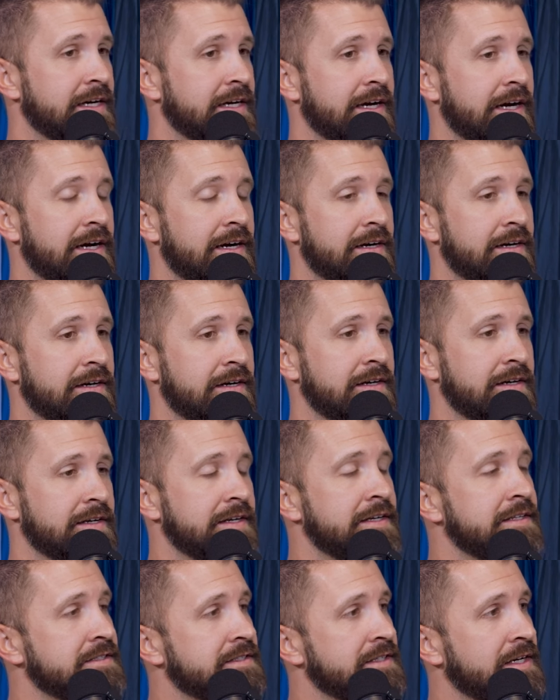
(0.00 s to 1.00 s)

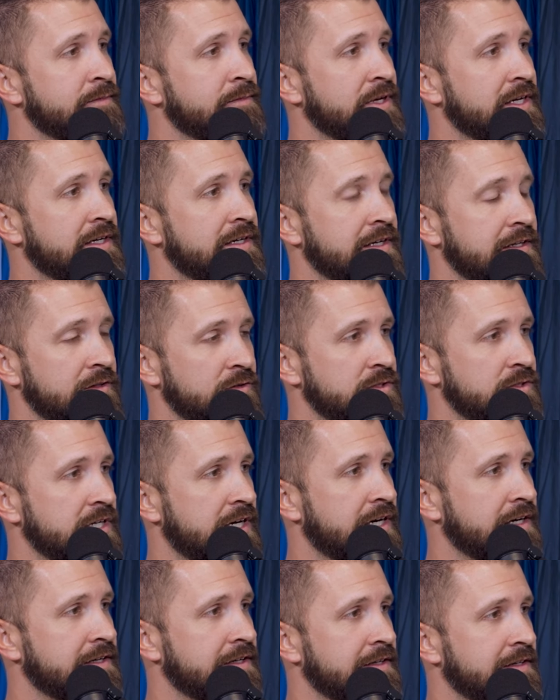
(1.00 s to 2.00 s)
in Zambia, in
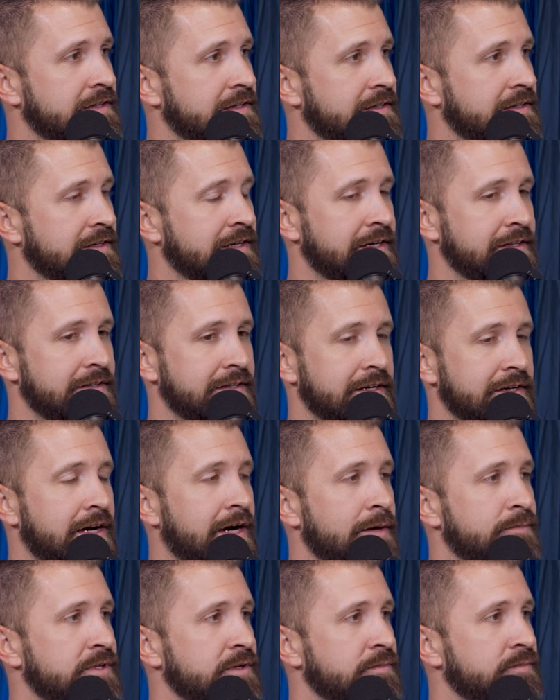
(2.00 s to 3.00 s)
Lusaka, at the
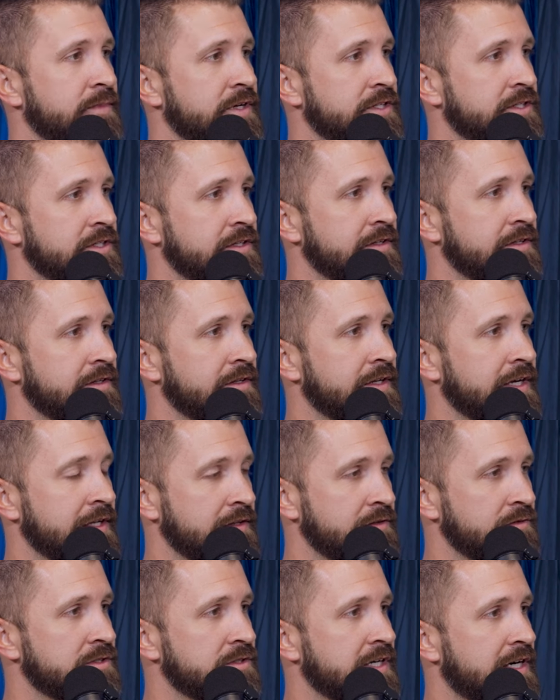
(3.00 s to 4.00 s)
Coptic Mission
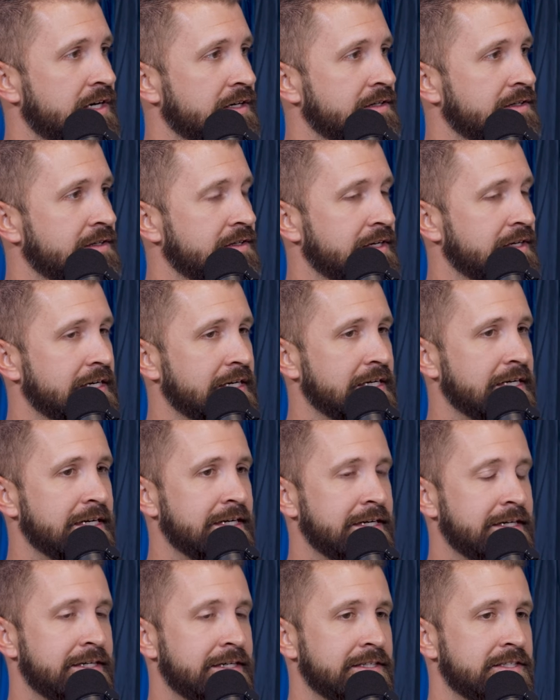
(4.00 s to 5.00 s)
in Lusaka.
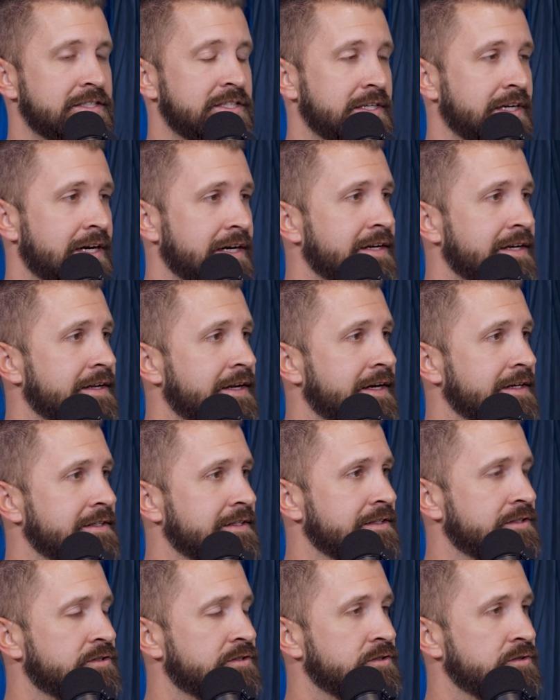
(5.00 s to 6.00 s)
She got
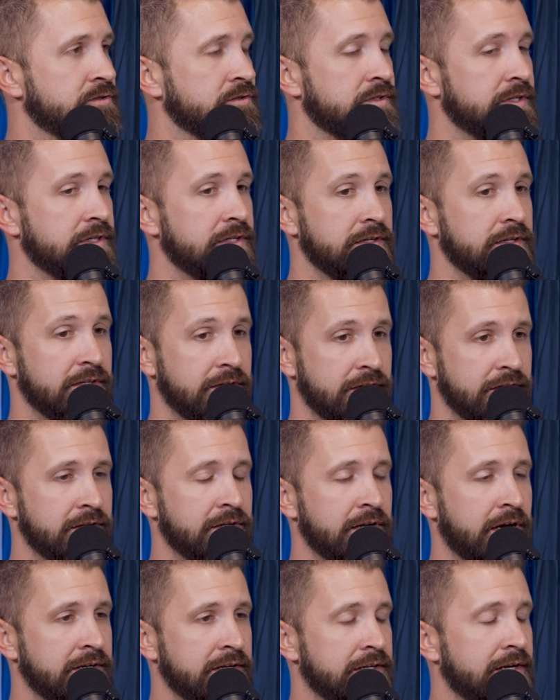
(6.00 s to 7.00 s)
connected to the
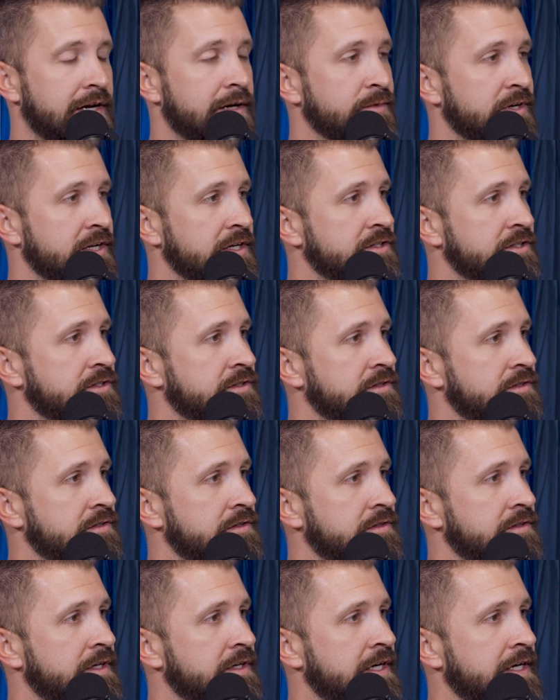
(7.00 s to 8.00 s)

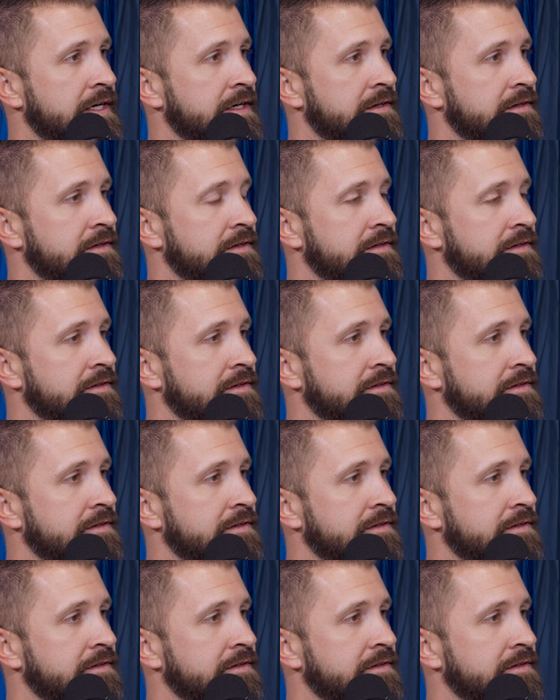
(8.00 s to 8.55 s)
non-denominational